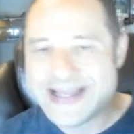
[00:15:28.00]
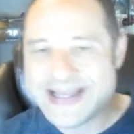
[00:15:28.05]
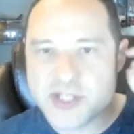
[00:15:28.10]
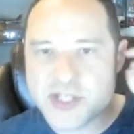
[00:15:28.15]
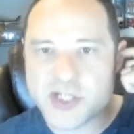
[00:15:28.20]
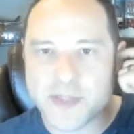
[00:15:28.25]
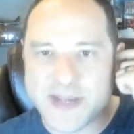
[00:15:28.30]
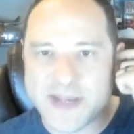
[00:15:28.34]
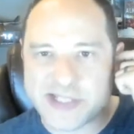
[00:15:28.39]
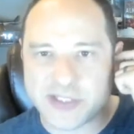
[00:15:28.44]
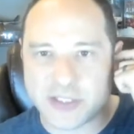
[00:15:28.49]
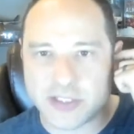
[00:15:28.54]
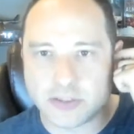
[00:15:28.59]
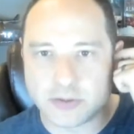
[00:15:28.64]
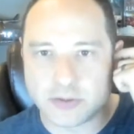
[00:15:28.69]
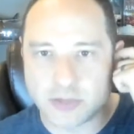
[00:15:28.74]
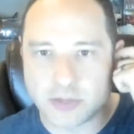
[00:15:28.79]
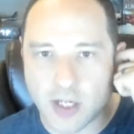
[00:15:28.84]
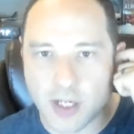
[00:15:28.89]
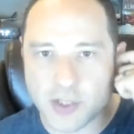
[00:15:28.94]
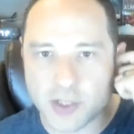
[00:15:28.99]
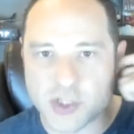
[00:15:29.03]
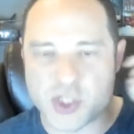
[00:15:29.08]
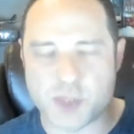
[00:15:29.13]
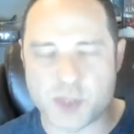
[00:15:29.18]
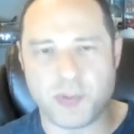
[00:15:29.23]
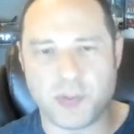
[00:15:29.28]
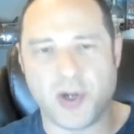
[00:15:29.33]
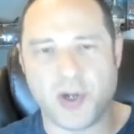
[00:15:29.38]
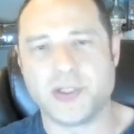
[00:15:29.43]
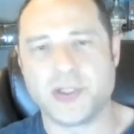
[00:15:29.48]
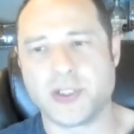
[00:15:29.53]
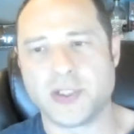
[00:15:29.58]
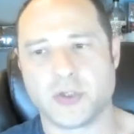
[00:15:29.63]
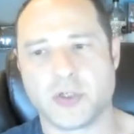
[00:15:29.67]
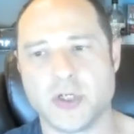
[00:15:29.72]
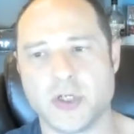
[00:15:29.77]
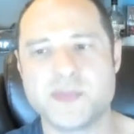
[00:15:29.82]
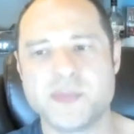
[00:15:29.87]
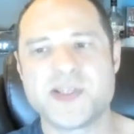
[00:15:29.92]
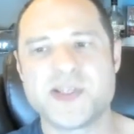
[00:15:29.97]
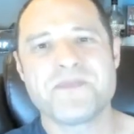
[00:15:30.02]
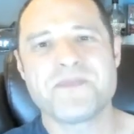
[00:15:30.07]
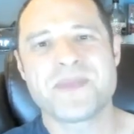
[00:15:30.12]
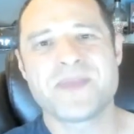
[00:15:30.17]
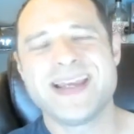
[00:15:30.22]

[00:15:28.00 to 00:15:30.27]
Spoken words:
These are basically large, sprawling rooms.